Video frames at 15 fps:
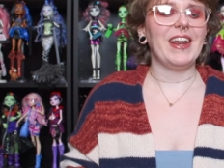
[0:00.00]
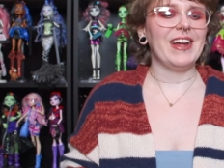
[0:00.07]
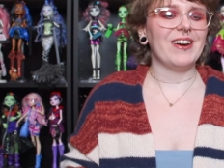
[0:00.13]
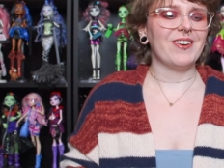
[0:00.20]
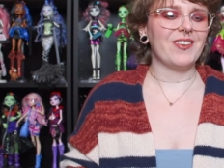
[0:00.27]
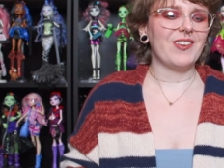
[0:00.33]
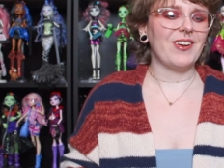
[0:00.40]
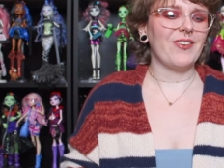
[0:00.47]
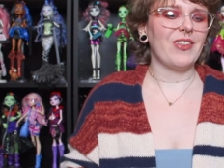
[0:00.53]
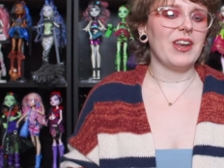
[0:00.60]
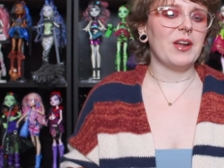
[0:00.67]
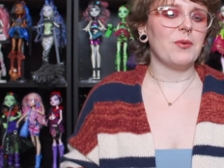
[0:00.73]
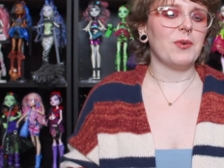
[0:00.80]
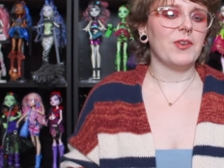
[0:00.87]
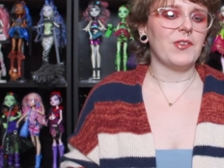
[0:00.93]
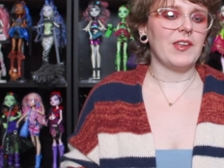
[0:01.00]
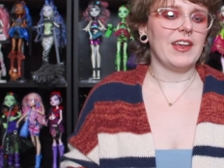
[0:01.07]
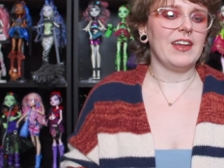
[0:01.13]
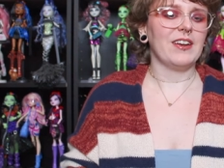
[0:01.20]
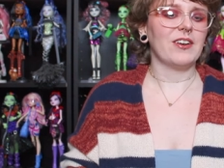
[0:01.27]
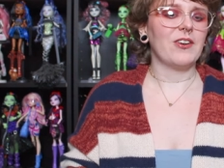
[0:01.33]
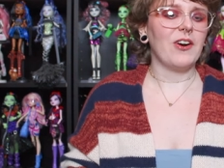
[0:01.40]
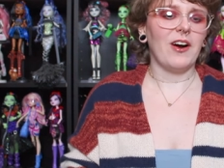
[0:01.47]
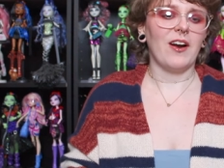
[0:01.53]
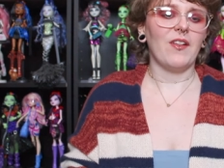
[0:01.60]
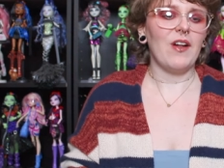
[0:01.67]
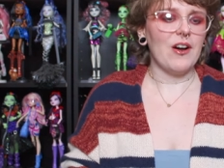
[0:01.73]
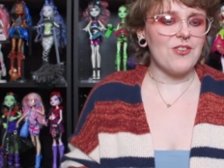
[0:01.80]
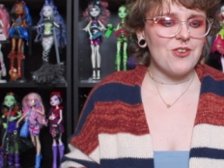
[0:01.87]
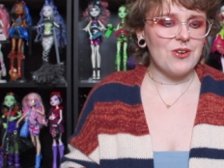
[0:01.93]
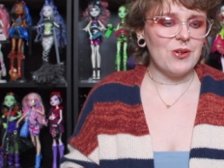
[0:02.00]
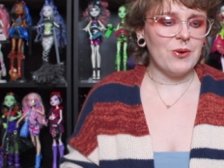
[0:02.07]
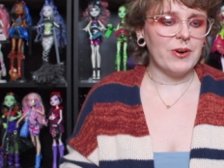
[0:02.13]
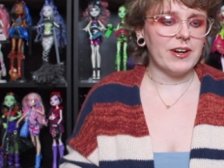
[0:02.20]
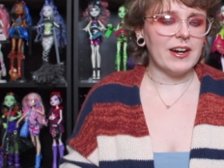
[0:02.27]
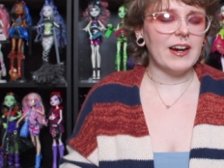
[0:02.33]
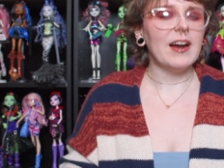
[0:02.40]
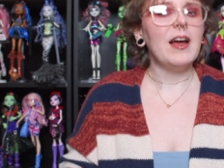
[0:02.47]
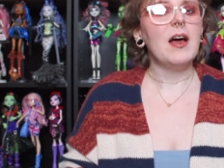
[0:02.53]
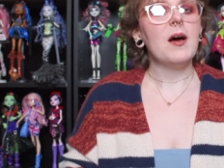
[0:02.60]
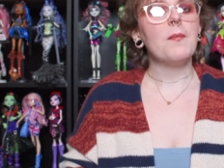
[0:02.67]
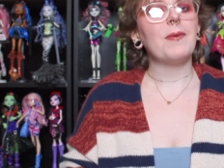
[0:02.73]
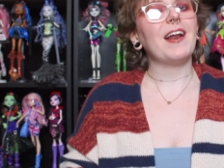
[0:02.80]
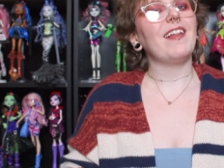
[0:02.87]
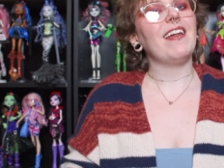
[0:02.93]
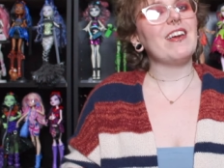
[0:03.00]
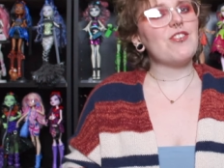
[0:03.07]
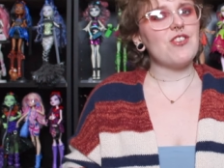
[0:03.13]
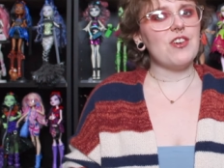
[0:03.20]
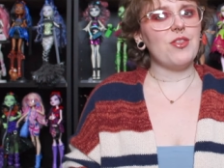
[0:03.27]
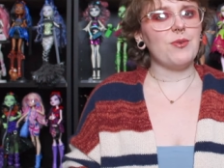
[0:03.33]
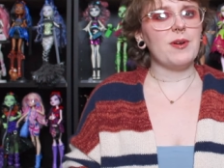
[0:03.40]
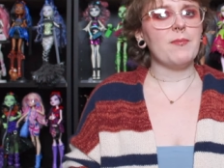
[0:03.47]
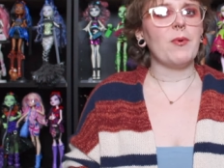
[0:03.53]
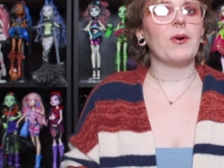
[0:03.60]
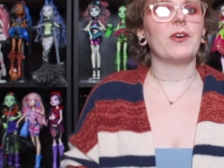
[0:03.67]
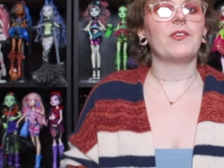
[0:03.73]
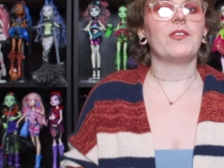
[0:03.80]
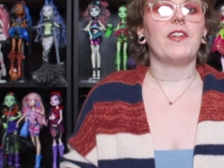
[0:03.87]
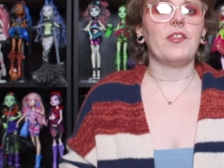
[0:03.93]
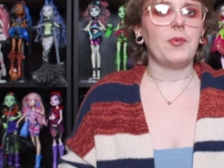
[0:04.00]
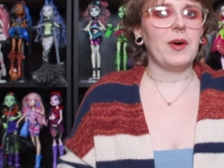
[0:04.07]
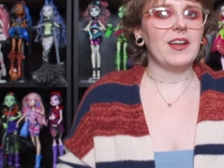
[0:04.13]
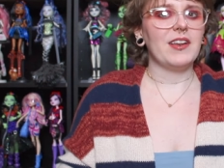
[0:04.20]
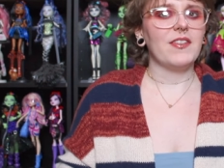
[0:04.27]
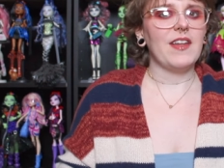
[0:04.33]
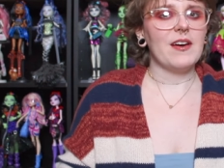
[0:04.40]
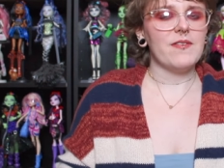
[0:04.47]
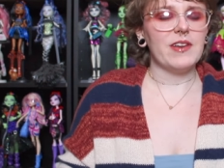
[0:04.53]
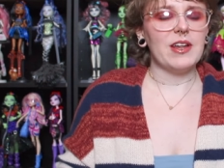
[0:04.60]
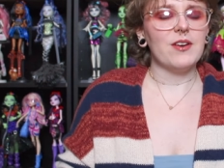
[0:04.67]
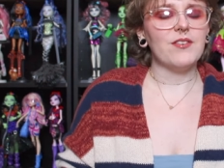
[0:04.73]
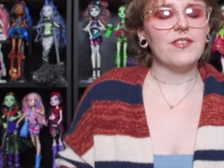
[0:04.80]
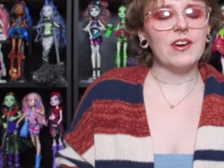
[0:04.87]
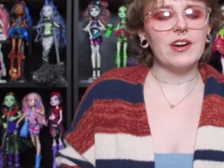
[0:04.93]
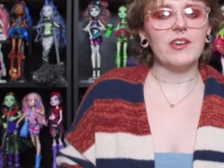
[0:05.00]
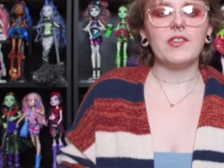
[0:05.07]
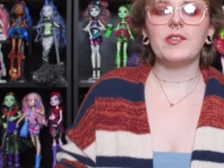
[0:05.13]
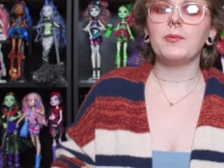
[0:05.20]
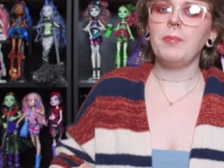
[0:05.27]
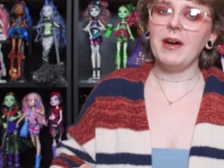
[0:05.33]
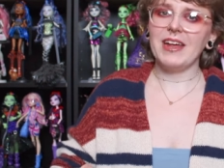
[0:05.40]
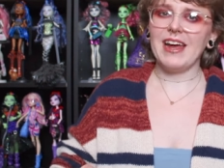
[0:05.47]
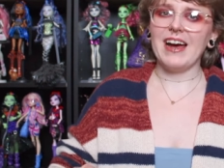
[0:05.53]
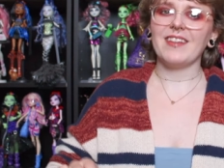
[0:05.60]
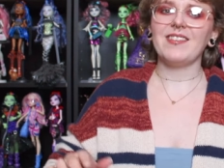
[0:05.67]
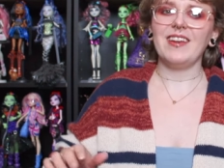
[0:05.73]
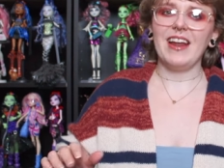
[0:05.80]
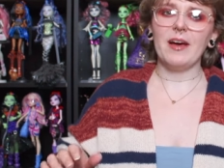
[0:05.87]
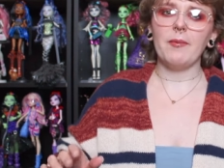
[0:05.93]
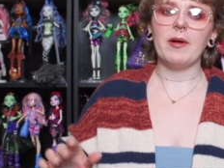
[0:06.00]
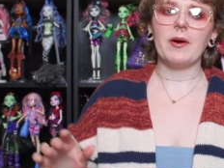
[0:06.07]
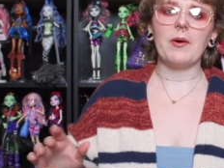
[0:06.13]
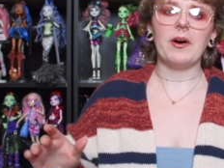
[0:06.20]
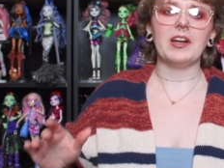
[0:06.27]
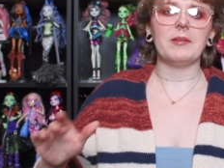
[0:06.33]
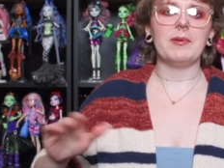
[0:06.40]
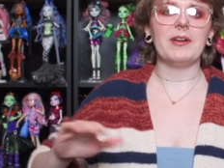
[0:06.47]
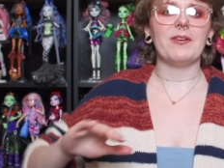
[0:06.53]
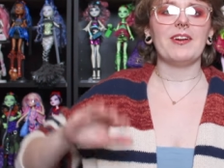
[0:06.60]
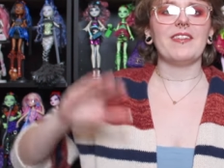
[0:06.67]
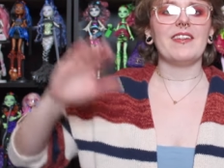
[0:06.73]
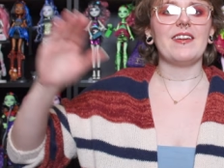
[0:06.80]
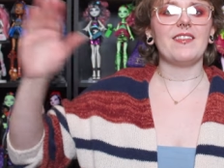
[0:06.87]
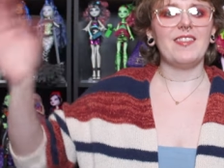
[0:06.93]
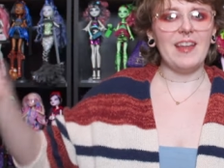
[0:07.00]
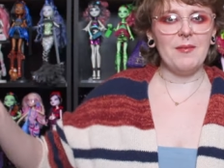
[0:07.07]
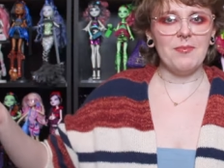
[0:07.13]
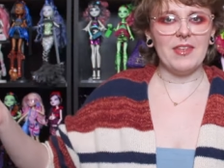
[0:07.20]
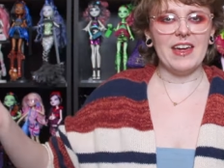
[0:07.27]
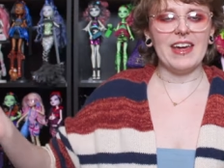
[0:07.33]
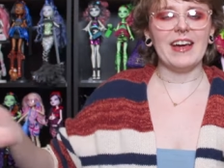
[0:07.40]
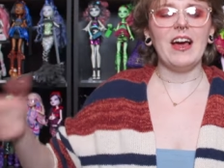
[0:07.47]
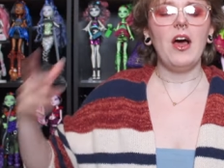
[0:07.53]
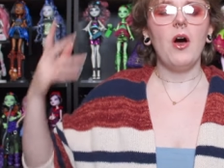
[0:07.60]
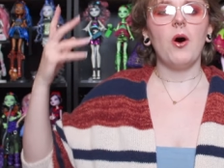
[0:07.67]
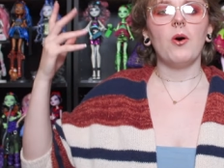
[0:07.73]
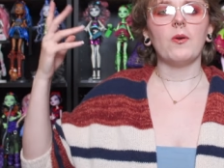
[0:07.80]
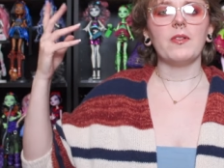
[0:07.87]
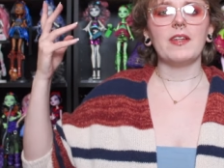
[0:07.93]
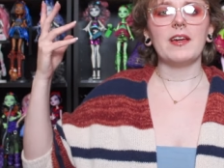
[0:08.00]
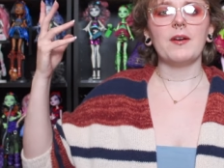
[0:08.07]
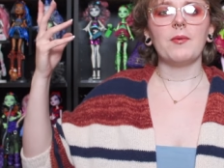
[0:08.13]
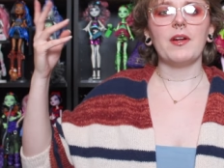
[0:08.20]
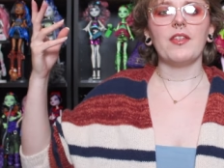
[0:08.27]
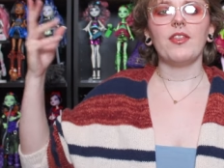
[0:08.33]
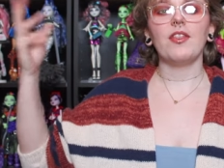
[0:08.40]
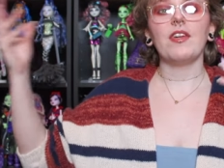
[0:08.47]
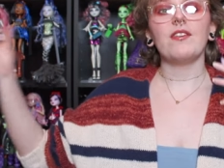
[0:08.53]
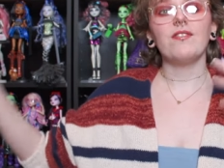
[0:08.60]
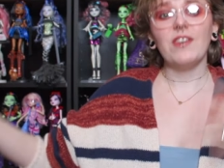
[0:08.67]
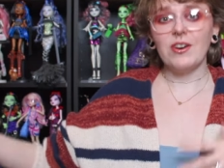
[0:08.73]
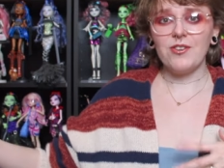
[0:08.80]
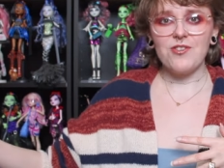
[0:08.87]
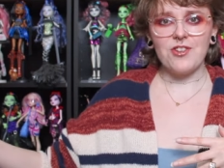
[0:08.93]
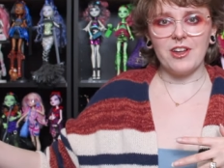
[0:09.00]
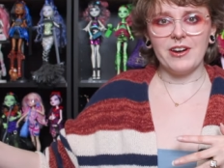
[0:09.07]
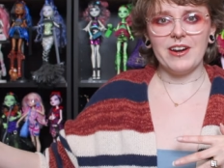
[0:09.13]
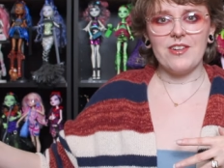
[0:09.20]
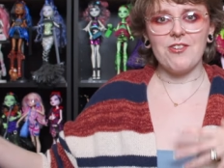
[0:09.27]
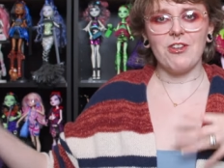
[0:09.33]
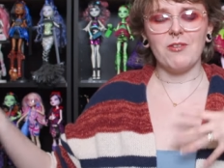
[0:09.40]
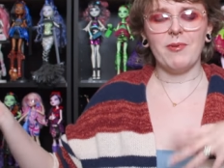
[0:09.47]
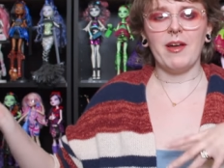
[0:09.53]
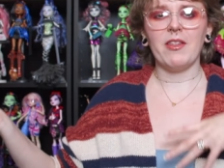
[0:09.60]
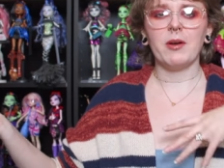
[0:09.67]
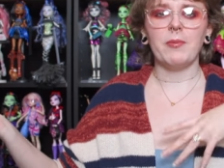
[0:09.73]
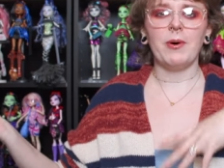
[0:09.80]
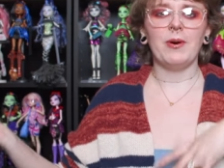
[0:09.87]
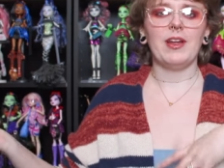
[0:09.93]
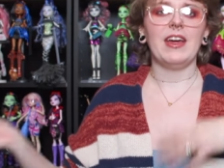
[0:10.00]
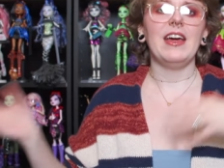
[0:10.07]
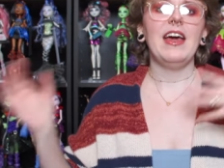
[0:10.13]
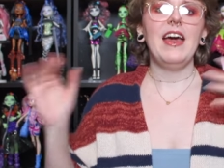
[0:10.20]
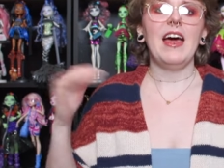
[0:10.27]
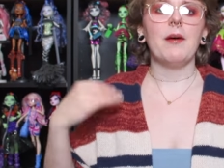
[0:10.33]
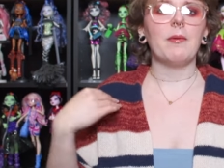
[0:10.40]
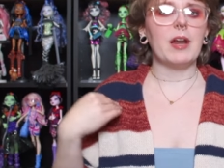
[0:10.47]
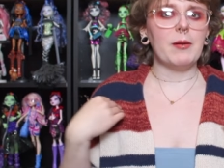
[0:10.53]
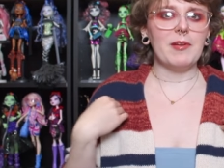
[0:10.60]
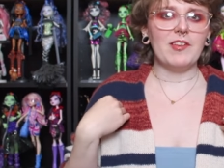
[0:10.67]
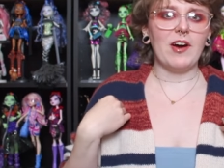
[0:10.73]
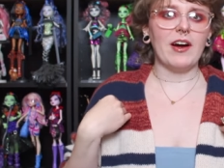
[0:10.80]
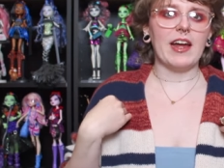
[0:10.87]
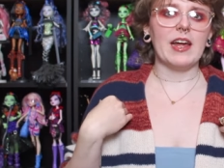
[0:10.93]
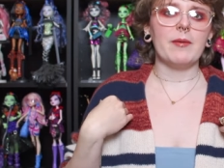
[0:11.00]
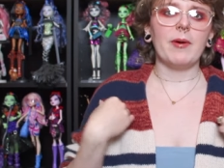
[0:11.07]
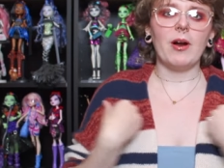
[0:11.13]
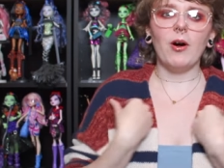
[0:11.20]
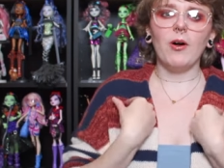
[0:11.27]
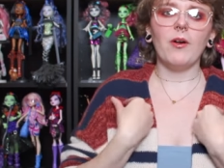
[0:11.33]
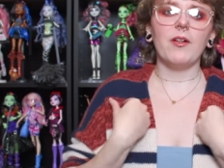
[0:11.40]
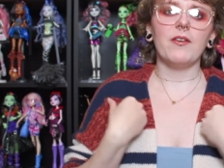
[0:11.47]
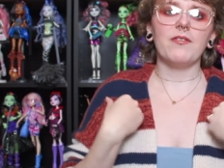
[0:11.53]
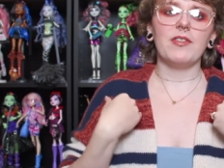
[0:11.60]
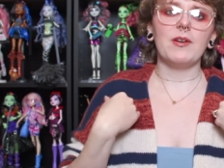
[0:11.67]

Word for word: video so that it was in chronological order, but I like G3 more, so that's why I did that video first. But yeah, today we are going to be doing the same thing, only with the first generation of My Little Pony, and we're going to be talking about all of